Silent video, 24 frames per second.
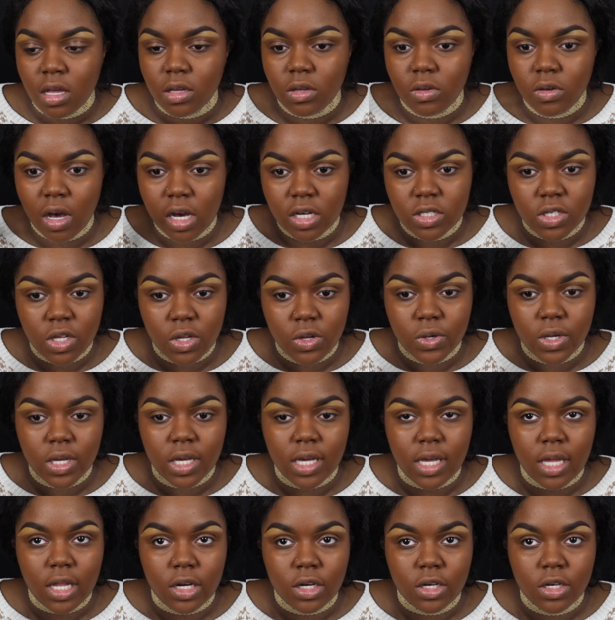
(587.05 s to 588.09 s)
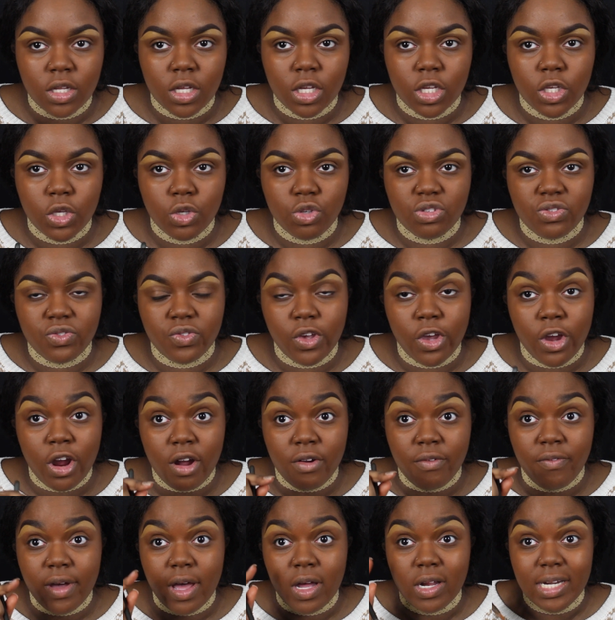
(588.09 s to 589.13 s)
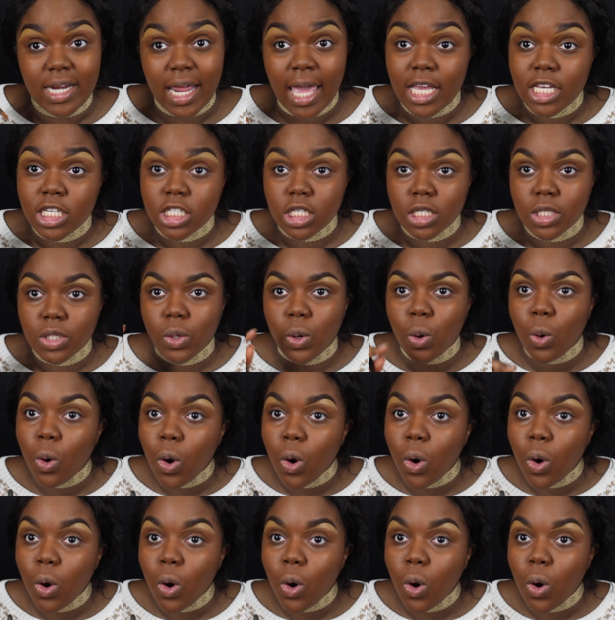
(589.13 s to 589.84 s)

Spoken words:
You also can use your foundation,